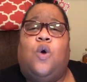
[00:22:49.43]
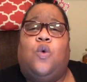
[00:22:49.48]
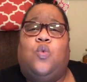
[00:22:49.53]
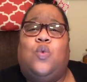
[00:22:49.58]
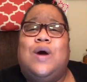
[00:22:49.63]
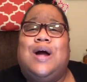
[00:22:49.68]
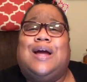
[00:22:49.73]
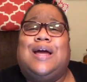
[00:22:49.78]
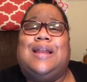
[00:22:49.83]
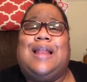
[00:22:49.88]

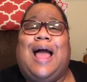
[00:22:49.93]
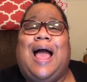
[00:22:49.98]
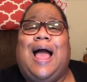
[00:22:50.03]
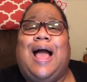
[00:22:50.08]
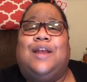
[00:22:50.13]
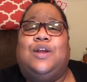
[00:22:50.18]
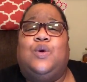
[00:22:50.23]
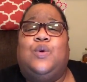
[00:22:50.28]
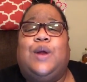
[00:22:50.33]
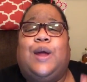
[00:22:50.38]
What could
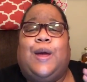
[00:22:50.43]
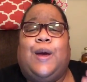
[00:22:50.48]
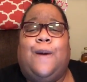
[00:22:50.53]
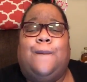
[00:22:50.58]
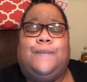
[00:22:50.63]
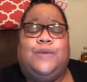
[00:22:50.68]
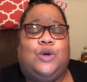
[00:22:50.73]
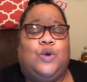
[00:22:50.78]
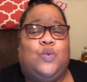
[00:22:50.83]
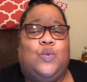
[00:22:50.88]
I do to
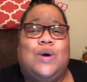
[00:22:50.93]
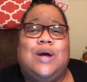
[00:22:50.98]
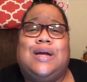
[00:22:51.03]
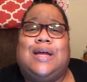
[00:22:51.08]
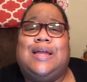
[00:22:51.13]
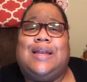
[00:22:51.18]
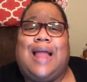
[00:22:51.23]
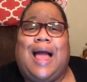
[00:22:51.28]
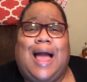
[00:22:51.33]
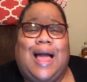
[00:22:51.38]
help you? What
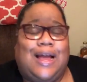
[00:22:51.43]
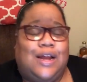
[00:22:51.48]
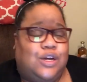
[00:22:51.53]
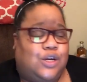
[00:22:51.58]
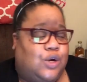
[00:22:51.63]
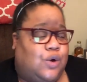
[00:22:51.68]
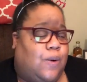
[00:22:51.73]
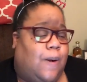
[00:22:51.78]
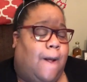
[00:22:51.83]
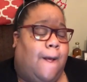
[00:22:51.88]
can I
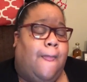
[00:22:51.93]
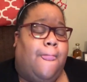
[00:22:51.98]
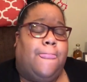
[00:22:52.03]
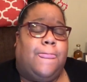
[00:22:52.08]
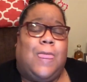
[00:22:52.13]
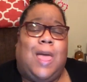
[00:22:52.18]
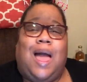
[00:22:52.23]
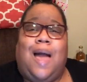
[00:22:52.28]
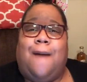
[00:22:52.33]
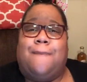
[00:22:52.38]
do?
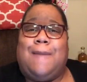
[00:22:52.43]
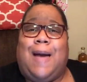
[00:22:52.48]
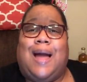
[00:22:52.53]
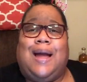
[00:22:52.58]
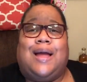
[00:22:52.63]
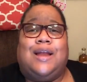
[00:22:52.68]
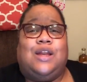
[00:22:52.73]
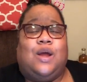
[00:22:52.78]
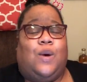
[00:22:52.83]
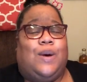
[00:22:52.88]
Um, I
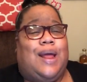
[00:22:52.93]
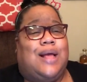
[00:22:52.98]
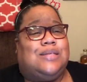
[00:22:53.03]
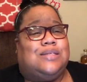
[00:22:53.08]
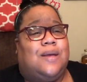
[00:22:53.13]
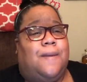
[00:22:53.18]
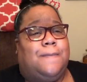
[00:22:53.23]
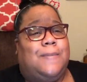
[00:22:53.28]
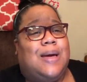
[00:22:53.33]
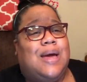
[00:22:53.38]
can donate
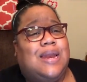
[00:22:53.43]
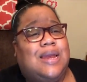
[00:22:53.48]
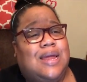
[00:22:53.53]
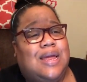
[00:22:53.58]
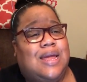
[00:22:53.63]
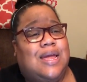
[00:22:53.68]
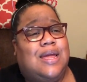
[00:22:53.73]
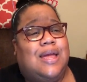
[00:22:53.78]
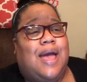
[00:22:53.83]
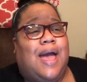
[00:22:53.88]
some
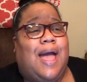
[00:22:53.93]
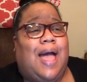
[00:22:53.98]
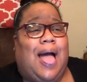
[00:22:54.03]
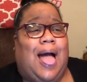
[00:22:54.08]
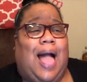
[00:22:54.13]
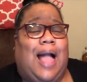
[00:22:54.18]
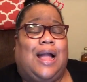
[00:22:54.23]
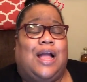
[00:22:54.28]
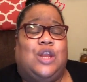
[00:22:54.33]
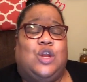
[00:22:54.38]
money.
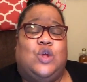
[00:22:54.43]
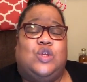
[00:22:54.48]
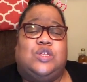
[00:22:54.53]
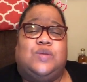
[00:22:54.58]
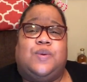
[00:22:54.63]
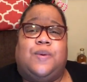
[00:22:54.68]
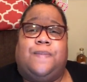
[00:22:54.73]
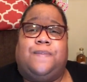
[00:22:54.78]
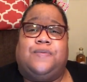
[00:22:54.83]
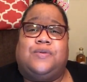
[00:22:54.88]
I can do
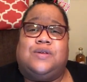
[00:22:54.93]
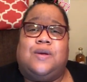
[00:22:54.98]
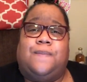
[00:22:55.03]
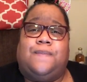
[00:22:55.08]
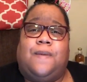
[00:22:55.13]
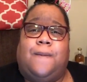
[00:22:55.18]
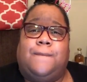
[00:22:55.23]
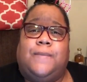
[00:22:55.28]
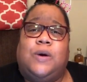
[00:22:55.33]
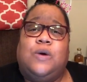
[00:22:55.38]
some, some
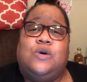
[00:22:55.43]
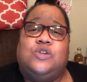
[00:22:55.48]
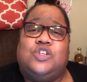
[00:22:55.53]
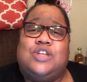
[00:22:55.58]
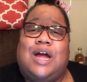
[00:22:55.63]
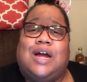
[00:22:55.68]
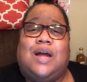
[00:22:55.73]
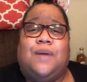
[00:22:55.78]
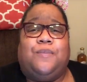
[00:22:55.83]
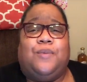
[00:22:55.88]

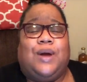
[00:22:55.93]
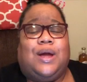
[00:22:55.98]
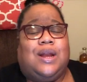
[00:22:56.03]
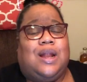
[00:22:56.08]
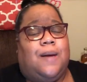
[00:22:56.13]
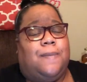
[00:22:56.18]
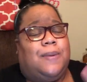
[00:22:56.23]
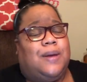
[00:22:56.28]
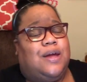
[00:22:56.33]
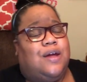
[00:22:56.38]
promotion. I can bring it
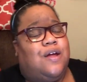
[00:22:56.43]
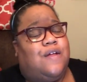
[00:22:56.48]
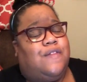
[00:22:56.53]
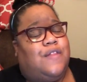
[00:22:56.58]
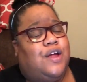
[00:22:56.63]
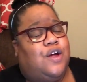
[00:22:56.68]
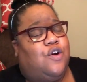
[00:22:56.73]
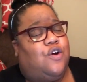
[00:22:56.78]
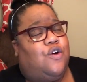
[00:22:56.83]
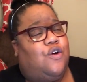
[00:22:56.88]
up here,
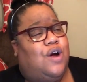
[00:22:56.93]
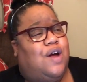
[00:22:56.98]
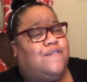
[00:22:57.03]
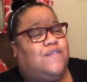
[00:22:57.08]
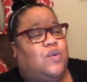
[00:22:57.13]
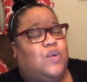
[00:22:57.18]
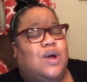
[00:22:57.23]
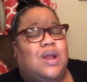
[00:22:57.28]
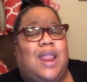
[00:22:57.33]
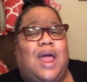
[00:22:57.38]
there, or
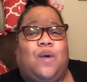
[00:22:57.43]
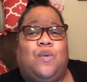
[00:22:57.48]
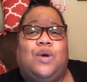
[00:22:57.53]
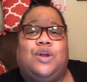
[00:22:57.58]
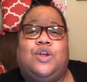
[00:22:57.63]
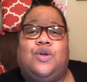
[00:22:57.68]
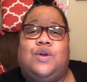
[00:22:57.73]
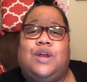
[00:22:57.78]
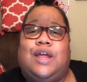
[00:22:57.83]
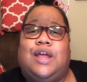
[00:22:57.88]
everywhere. Like,
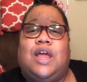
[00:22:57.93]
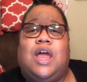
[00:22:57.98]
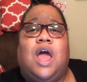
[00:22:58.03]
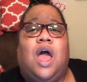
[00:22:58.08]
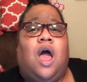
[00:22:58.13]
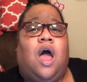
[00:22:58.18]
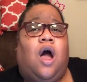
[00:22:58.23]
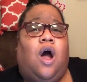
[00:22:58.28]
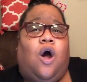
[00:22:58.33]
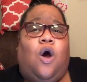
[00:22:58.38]
what do you need?
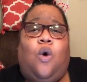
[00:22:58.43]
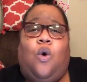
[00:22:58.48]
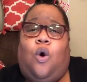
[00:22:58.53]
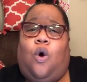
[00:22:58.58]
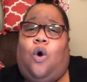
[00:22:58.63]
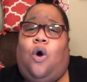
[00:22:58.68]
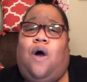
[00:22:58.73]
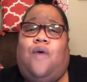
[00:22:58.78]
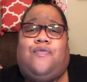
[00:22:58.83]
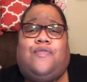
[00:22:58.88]

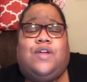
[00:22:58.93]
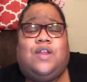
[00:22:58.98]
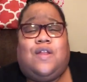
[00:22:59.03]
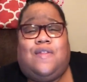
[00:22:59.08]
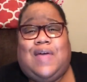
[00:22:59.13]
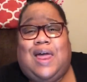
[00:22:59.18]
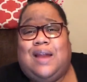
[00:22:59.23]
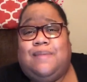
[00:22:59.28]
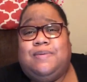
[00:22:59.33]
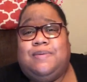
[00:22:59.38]
Oh, oh you know,
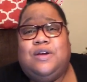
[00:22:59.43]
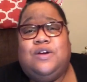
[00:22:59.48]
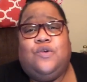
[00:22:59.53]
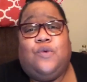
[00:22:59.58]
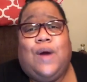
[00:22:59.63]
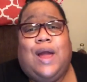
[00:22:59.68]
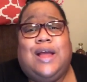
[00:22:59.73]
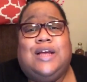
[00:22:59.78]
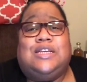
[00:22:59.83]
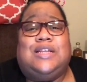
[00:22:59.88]
that'd be great.